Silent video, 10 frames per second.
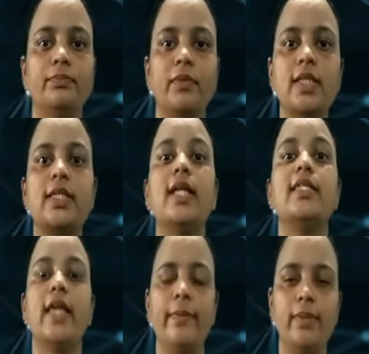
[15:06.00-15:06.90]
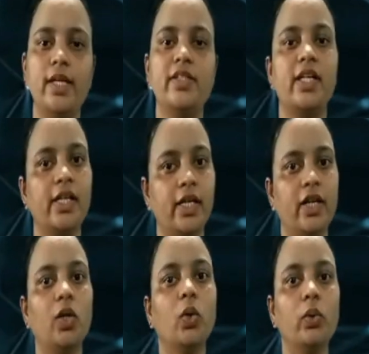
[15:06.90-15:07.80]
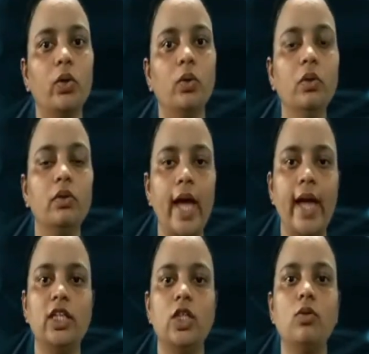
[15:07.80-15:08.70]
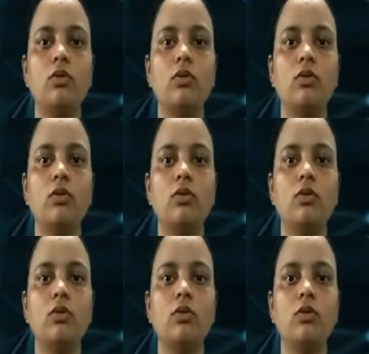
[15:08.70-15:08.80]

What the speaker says: this concept is clear to you. Thank you